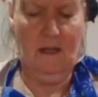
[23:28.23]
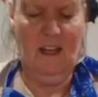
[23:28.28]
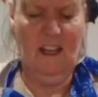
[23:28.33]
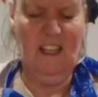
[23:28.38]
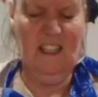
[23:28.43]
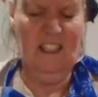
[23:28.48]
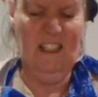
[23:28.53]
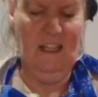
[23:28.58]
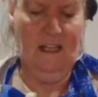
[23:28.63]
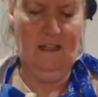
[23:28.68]

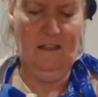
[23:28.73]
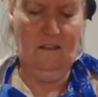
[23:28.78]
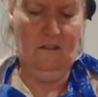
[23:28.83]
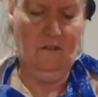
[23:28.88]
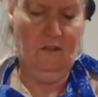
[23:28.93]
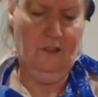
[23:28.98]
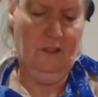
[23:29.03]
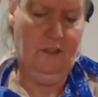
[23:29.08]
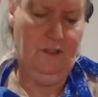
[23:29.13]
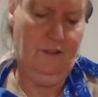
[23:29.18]
I'm not
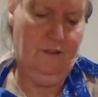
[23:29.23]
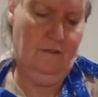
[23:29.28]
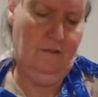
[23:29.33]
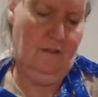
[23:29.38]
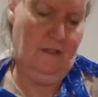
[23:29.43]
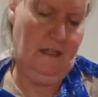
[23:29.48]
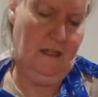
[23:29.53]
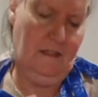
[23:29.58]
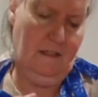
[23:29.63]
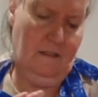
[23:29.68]
going to do
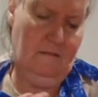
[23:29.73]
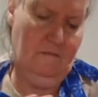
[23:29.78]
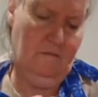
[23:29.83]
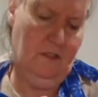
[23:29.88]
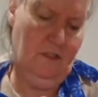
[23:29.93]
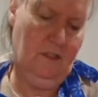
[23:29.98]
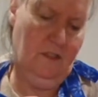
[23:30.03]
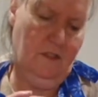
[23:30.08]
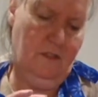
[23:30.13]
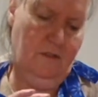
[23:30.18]
that. I'm
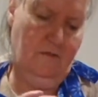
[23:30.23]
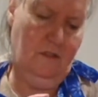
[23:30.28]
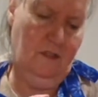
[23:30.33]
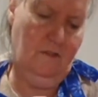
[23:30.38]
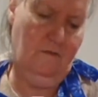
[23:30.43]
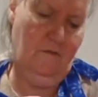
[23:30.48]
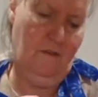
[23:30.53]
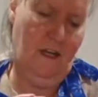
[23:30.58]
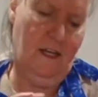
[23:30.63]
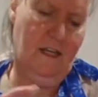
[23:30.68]
just
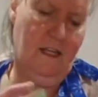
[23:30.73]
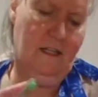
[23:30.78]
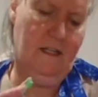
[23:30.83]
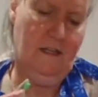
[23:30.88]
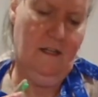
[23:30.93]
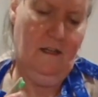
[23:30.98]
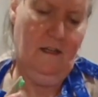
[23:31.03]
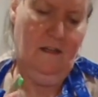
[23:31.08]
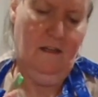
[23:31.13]
doing red,